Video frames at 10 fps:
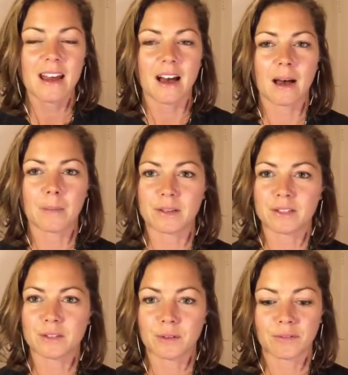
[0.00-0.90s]
I
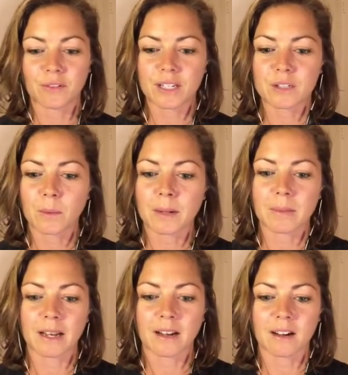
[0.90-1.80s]
do a free
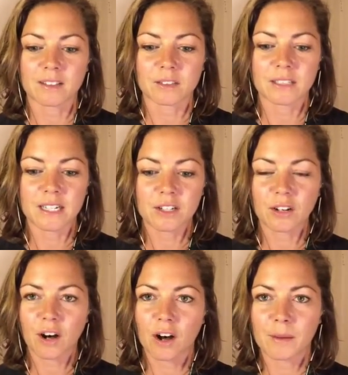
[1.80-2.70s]
20-minute consultation
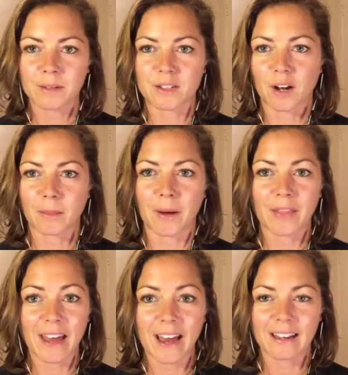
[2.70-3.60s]
call. I'm going to talk about
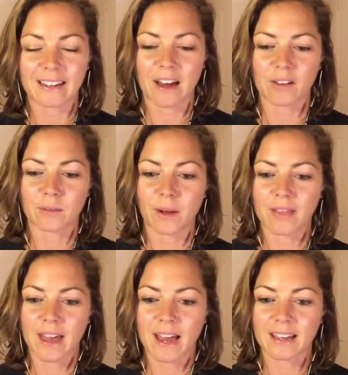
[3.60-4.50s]
that and how to
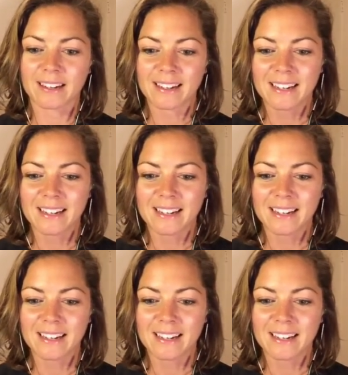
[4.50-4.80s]
run that.